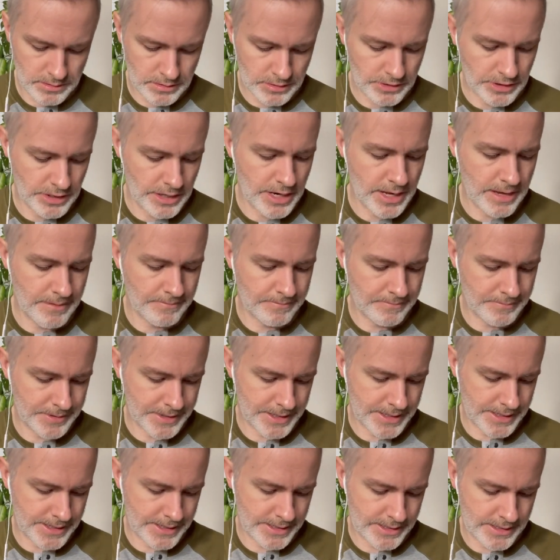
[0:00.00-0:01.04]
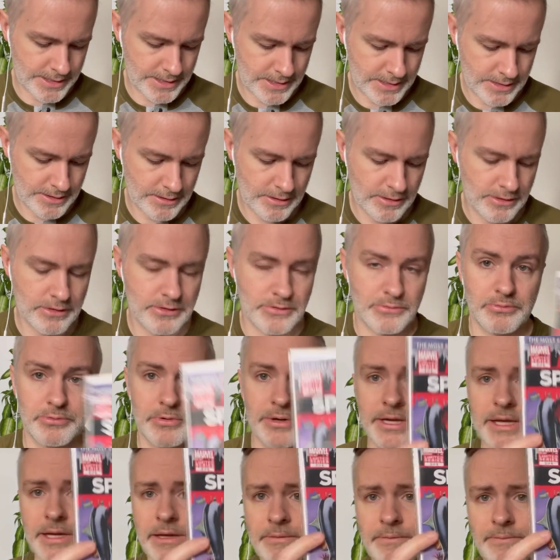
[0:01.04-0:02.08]
Number
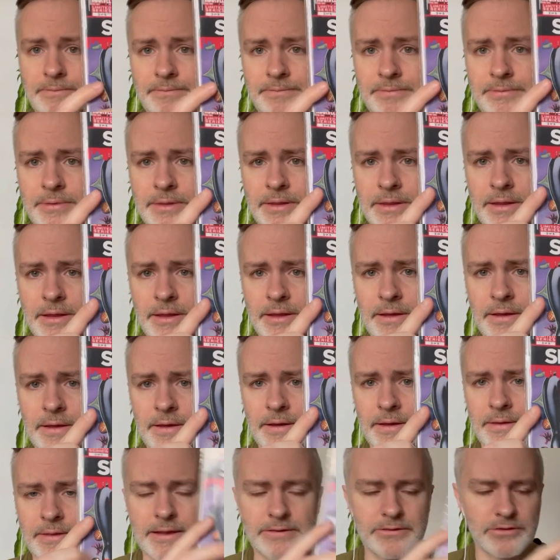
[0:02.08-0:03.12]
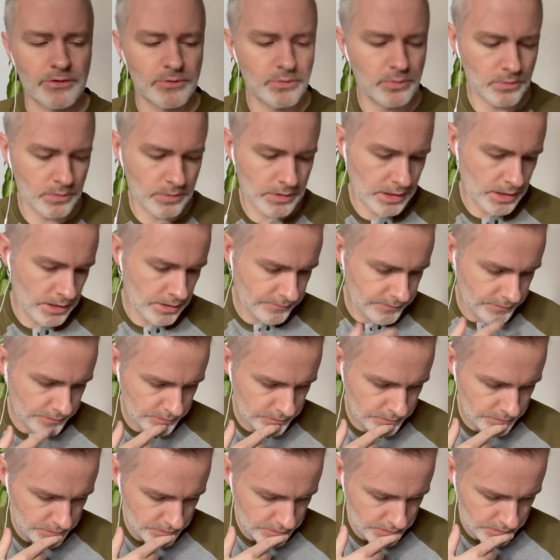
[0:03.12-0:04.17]
3, that's a cool cover.